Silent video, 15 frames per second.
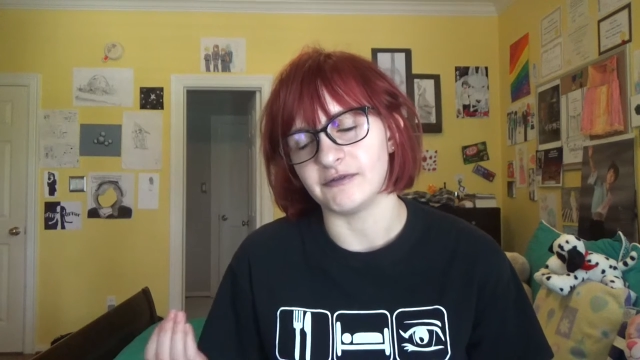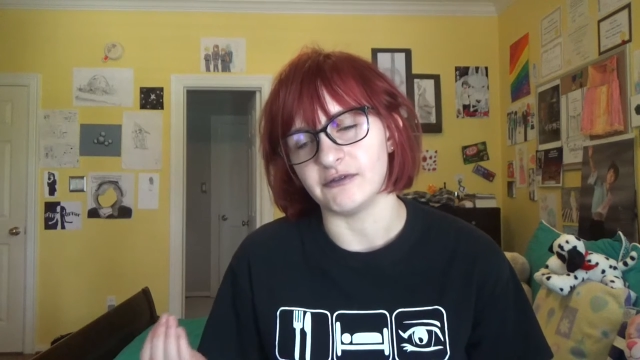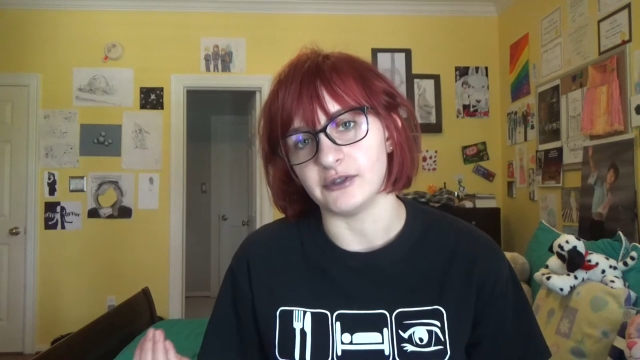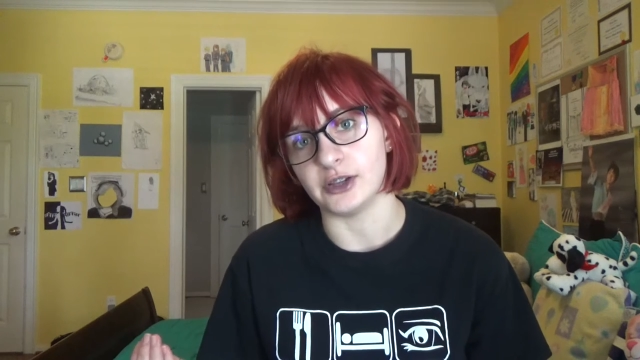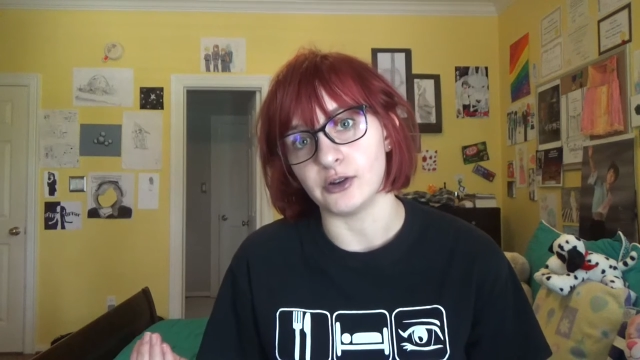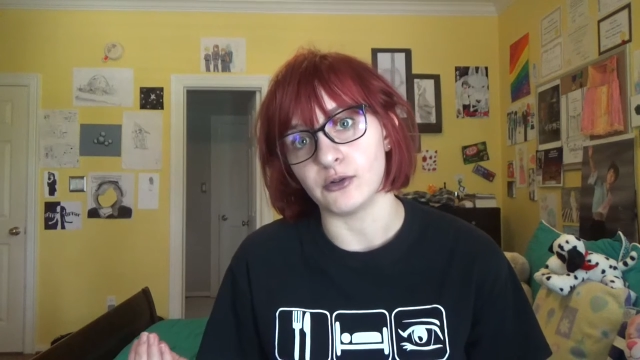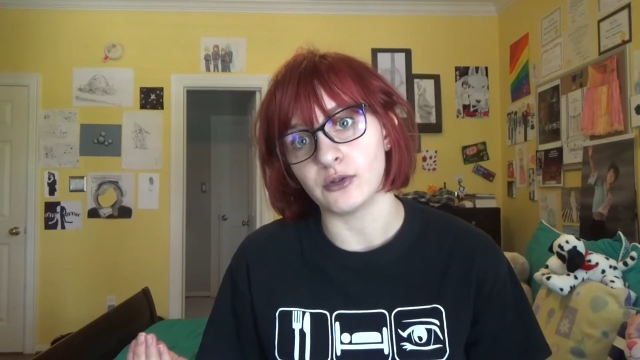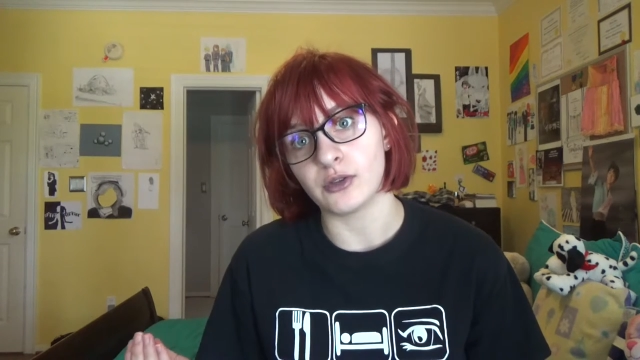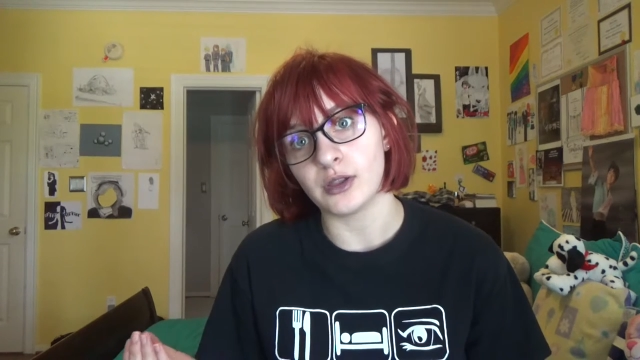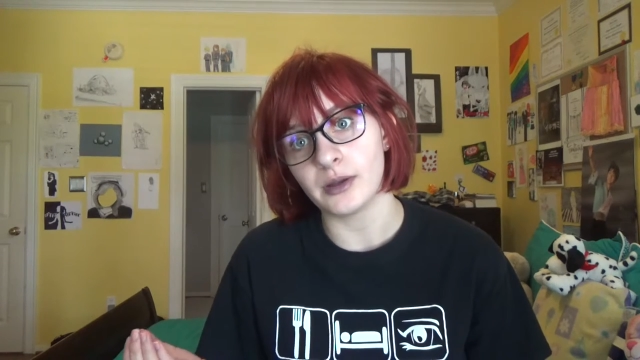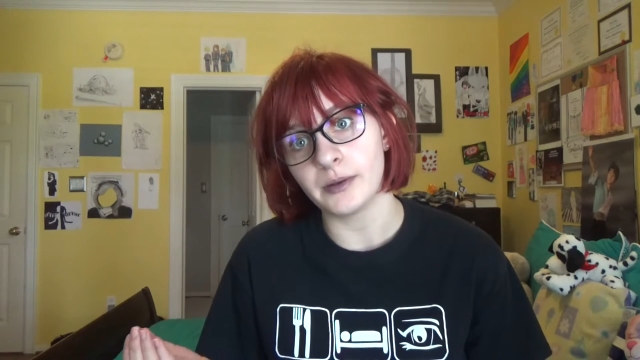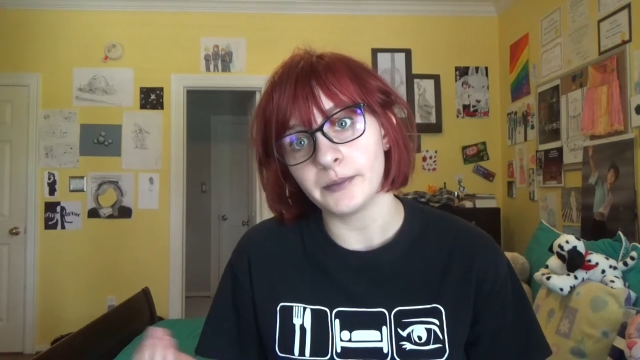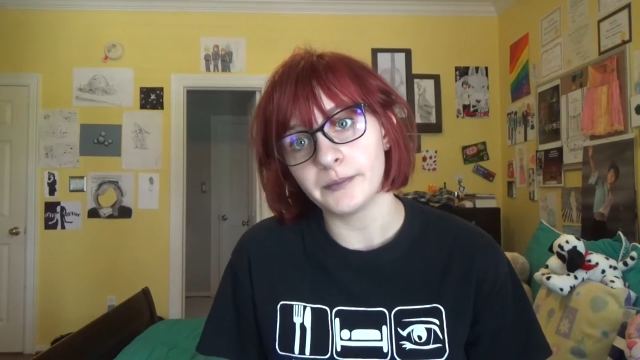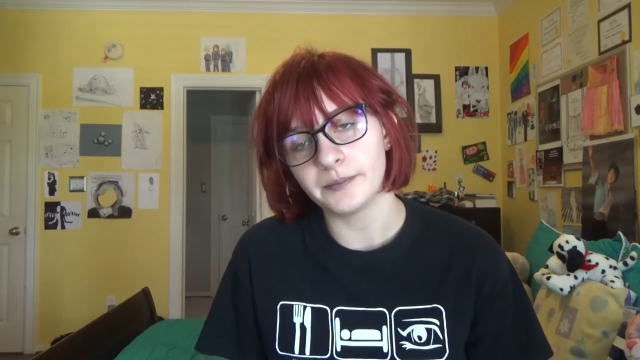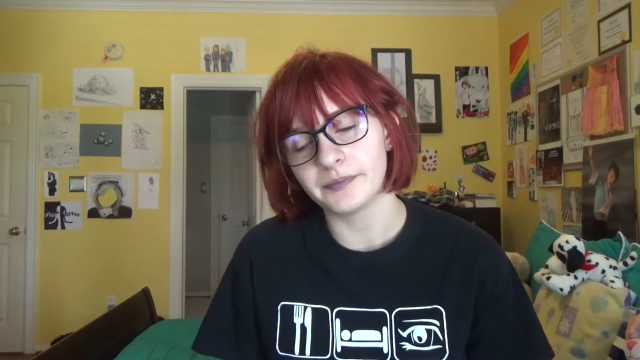
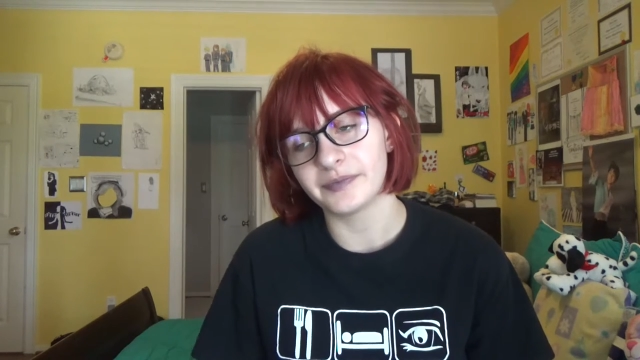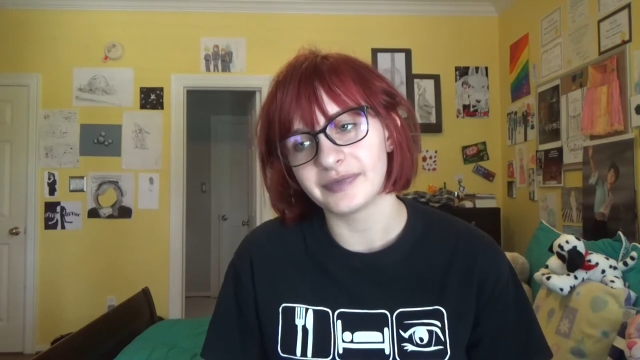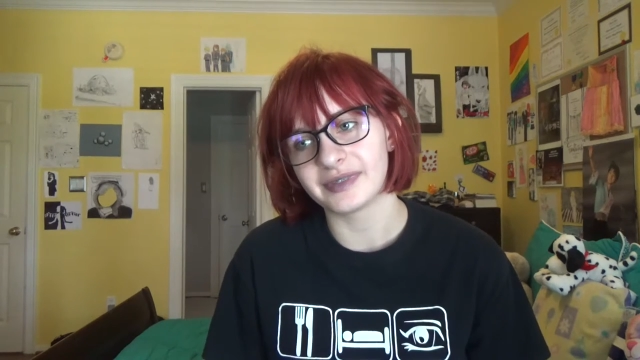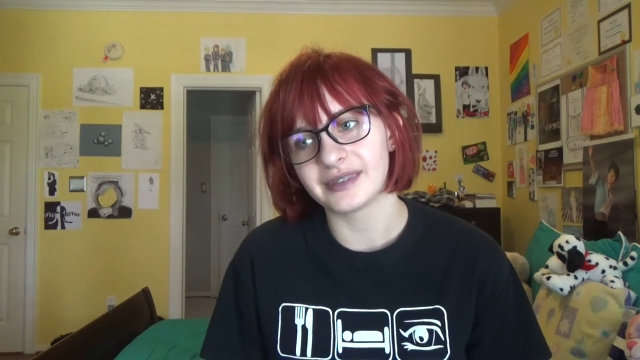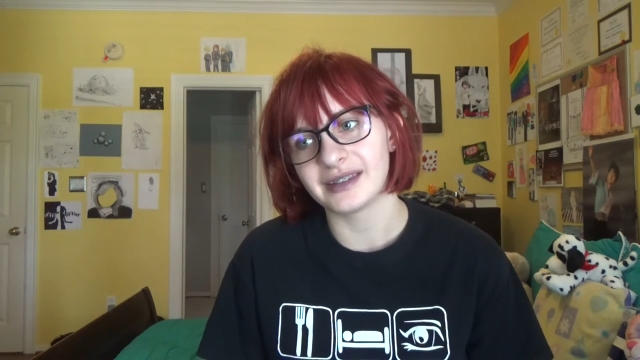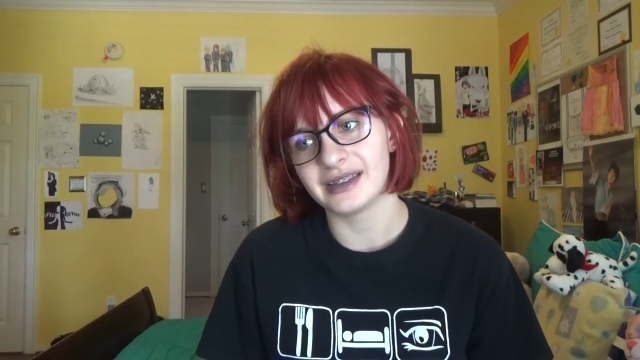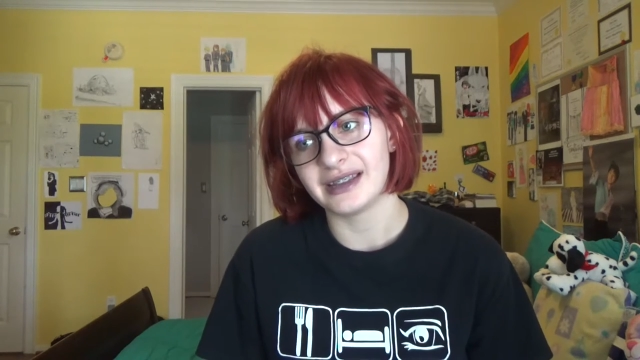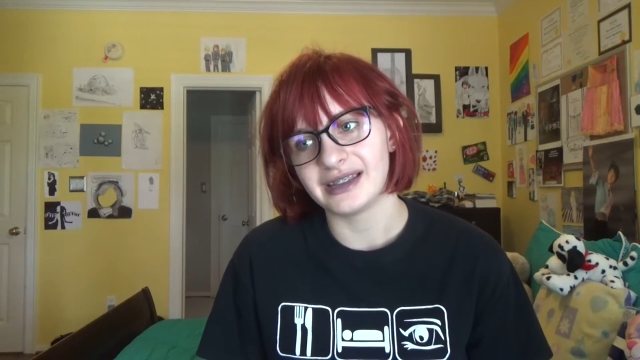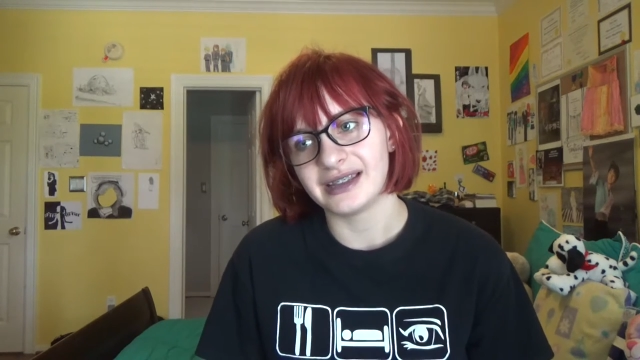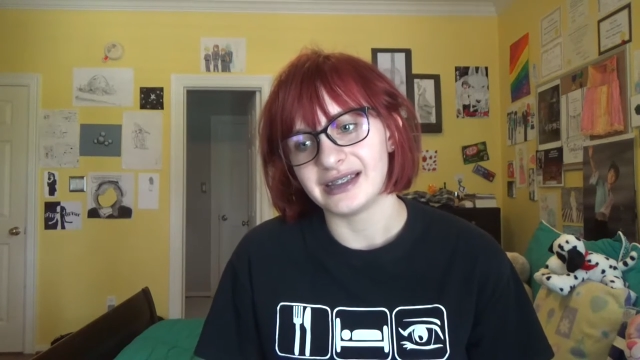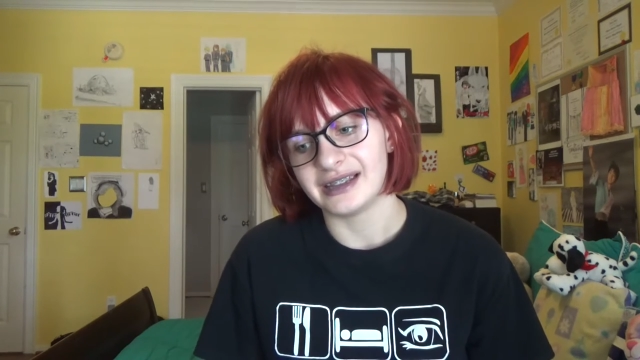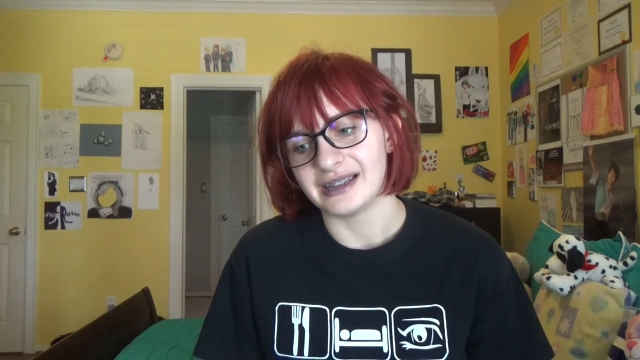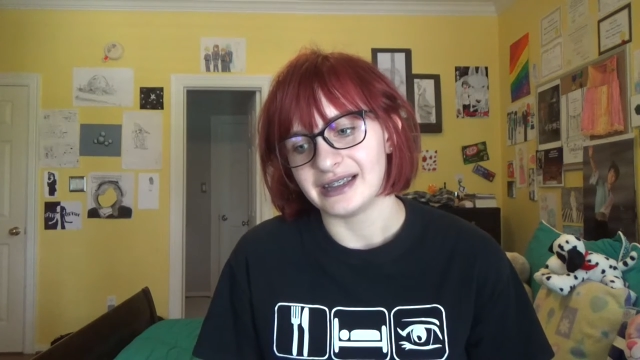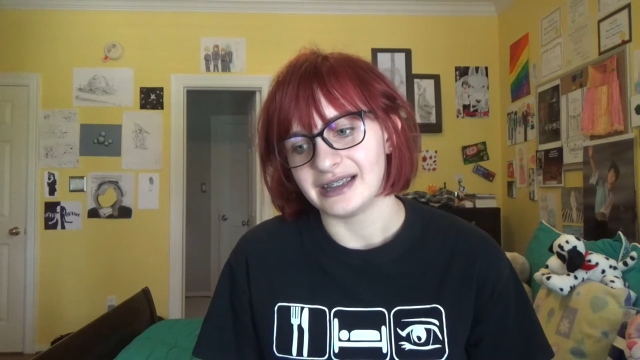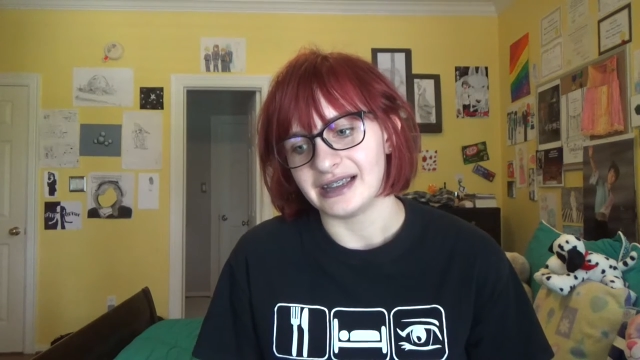Viola?
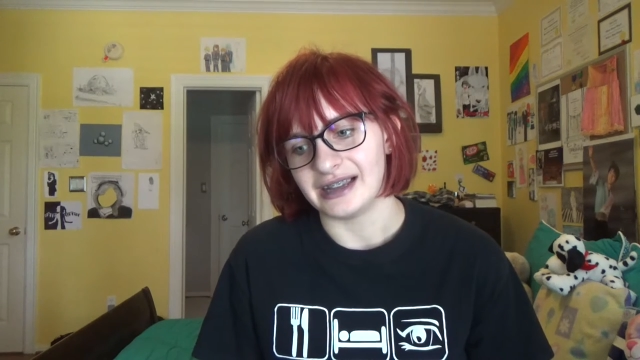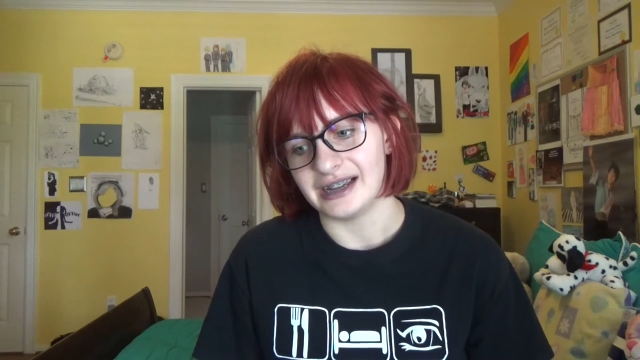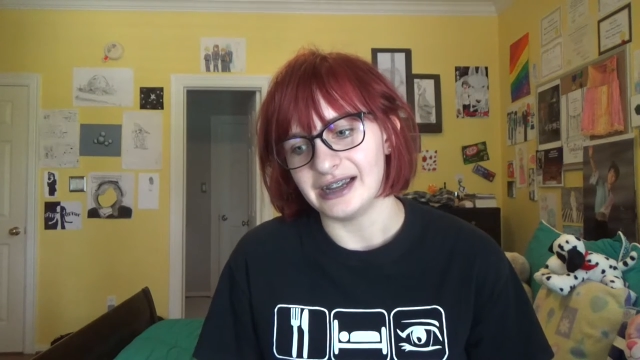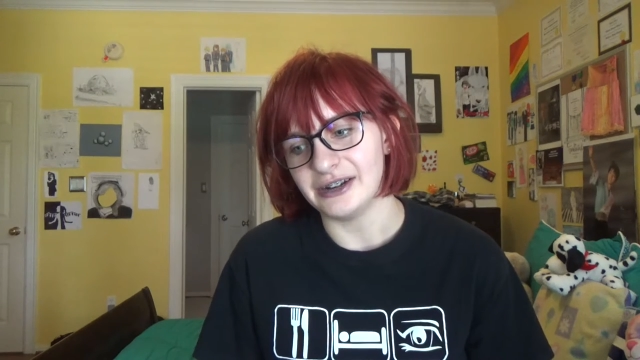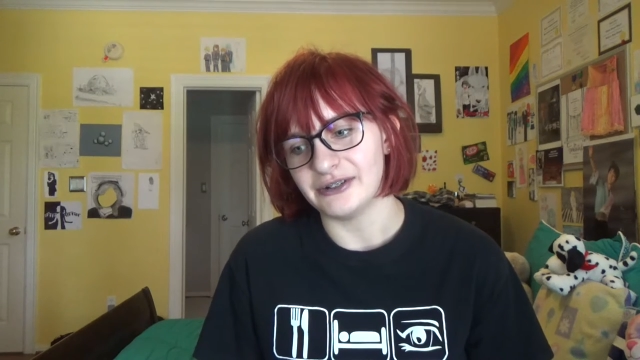I